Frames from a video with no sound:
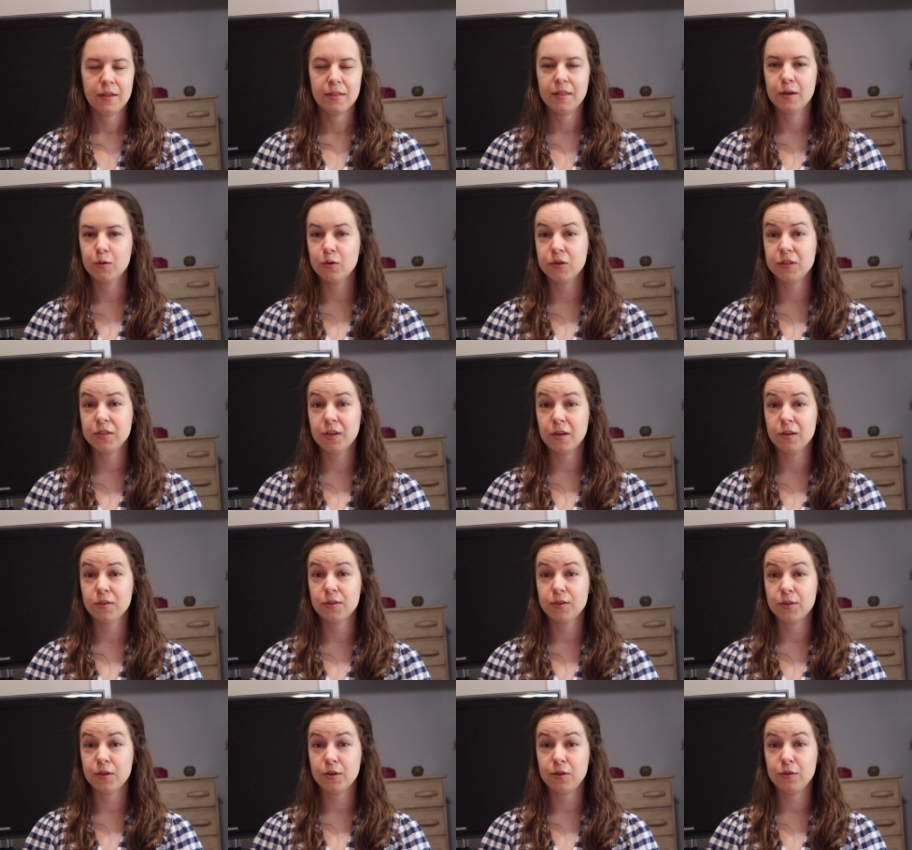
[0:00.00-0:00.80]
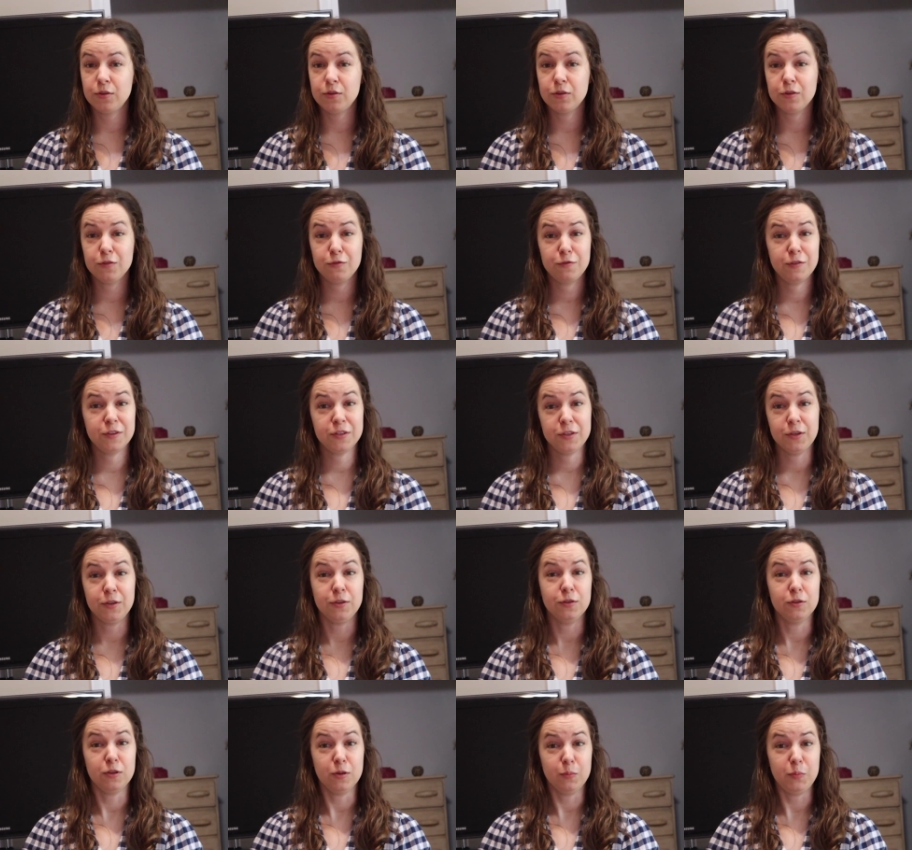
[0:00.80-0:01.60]
There was also
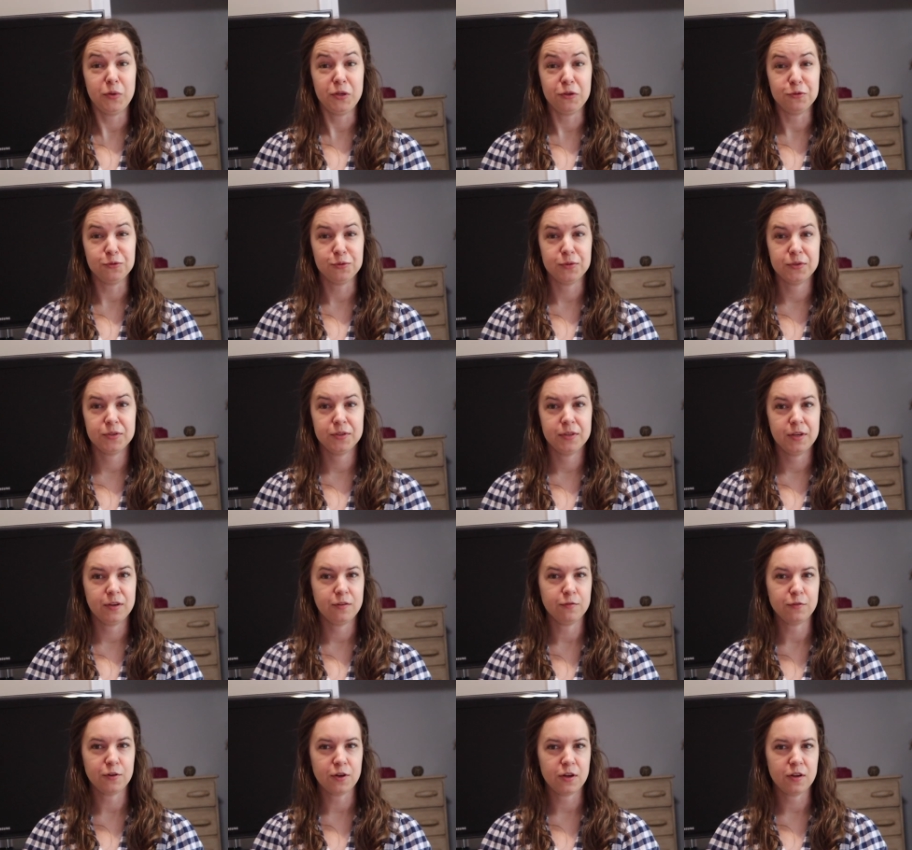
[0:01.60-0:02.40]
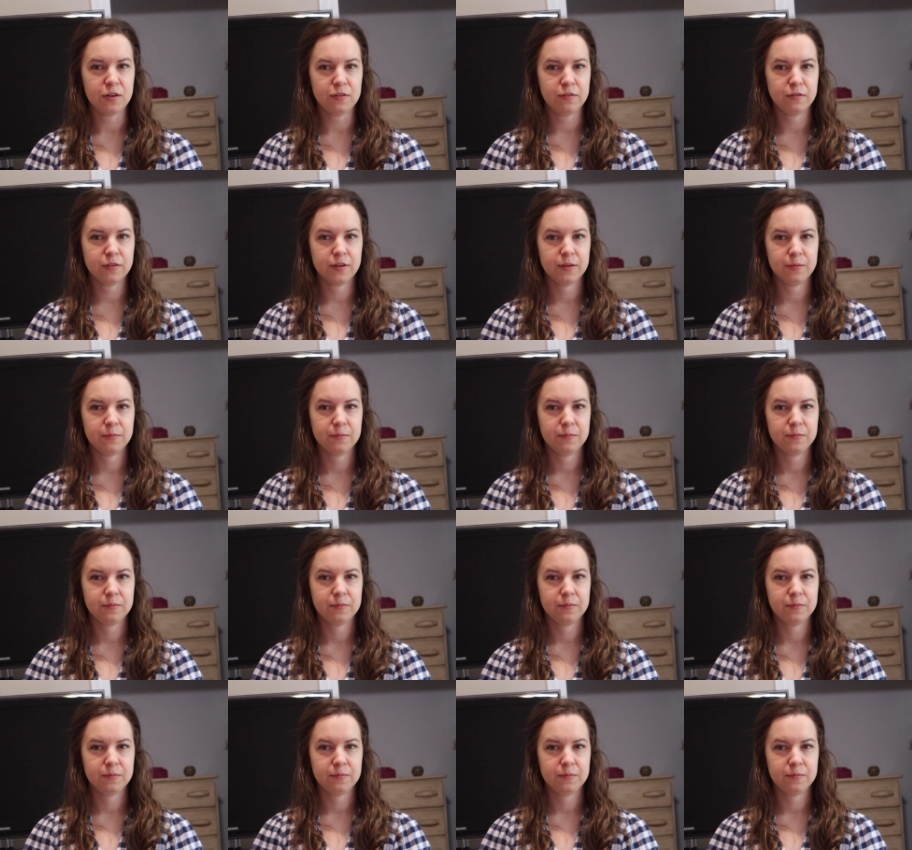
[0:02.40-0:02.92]
physical abuse involved.